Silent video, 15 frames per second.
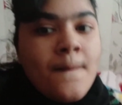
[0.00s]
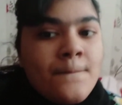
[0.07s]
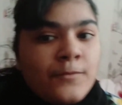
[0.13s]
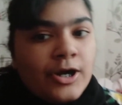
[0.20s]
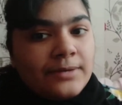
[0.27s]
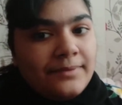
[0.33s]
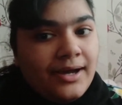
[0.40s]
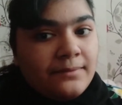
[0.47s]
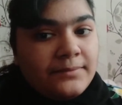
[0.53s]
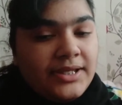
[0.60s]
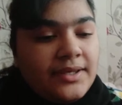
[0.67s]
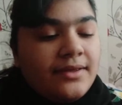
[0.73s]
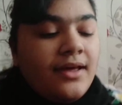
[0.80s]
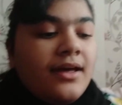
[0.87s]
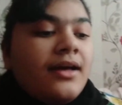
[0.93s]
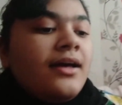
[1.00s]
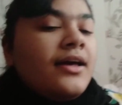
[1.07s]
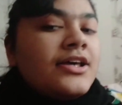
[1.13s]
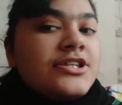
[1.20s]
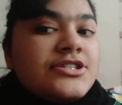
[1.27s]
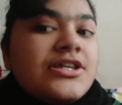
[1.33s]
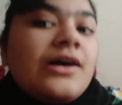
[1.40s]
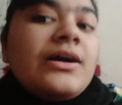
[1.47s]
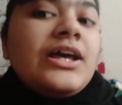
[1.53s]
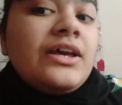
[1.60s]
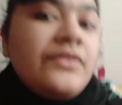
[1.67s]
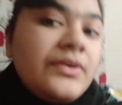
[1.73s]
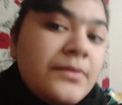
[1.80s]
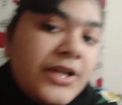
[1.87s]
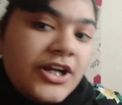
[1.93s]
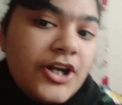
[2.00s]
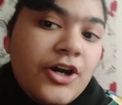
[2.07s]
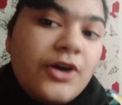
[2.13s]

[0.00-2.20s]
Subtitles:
more about me. So if you want to